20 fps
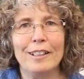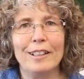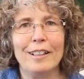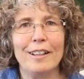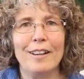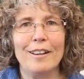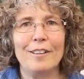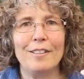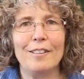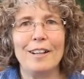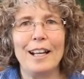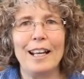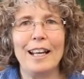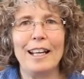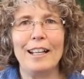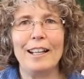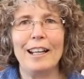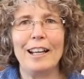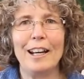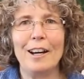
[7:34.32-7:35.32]
All
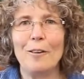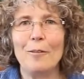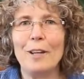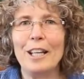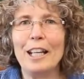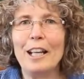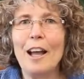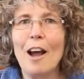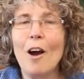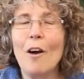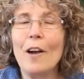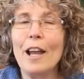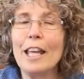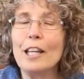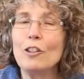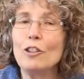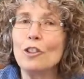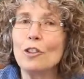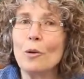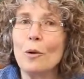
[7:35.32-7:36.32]
right, here we go,
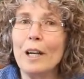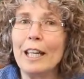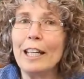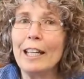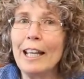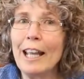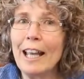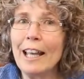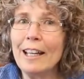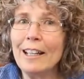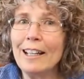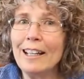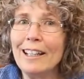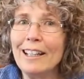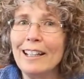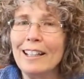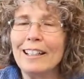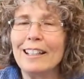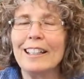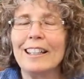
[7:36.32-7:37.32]
and join in.
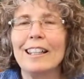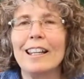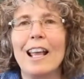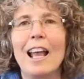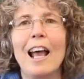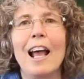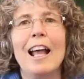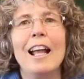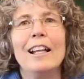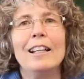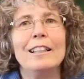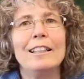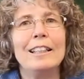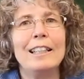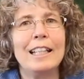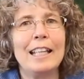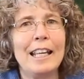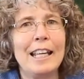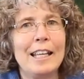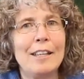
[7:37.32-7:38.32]

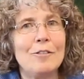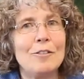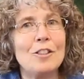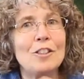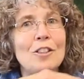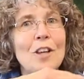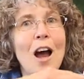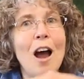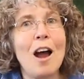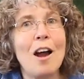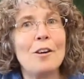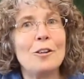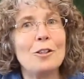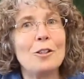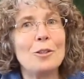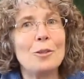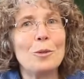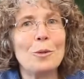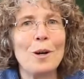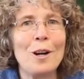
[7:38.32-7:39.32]
Leaves are
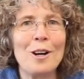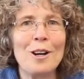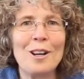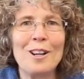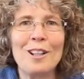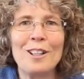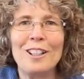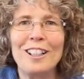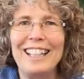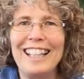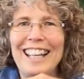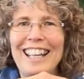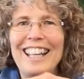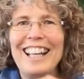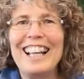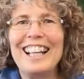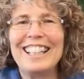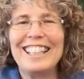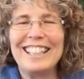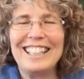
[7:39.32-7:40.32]

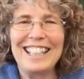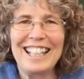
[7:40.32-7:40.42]
twirling,